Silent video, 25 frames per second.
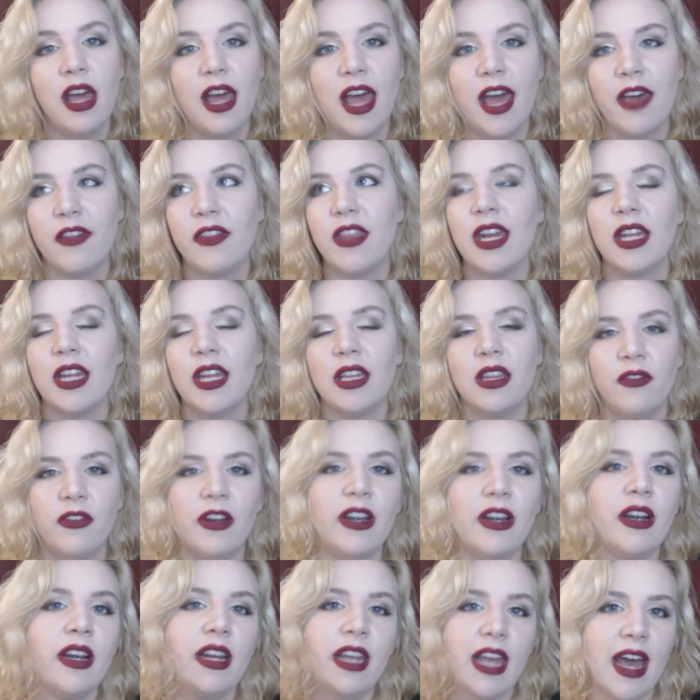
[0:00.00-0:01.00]
and then at the
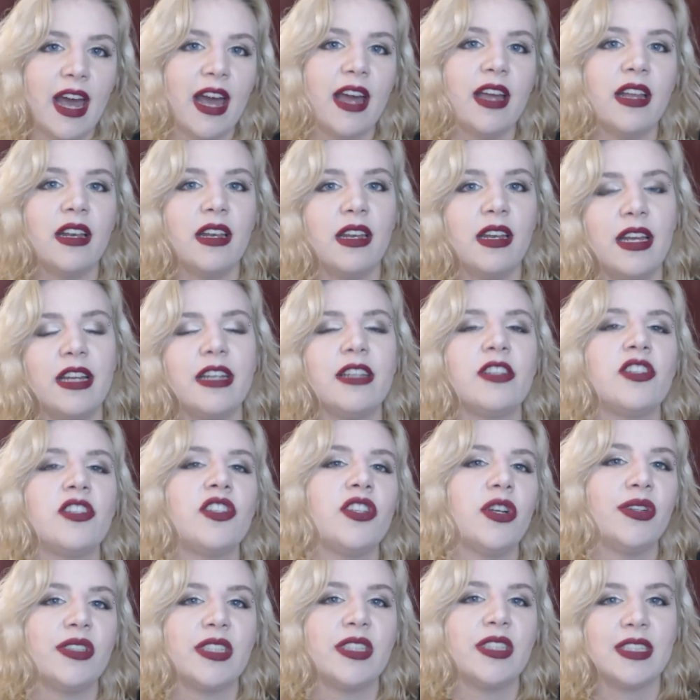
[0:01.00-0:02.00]
very end it
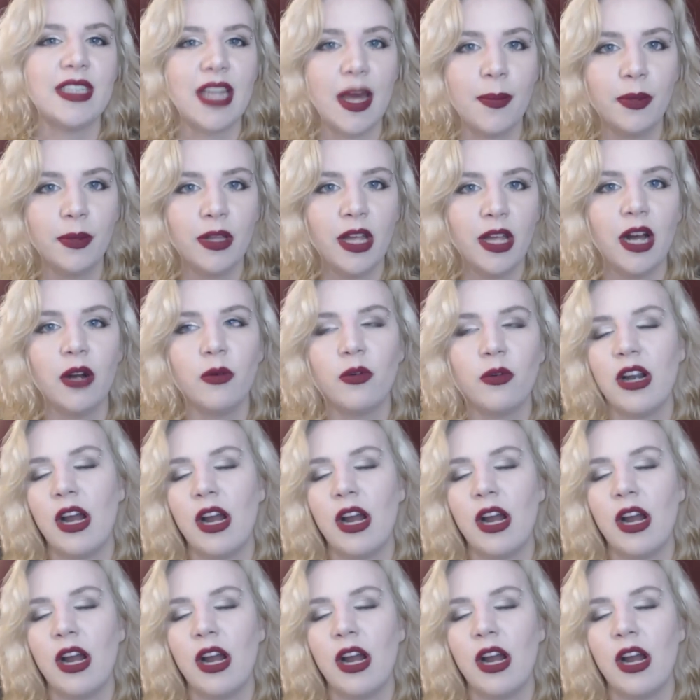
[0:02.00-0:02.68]
shows this epilogue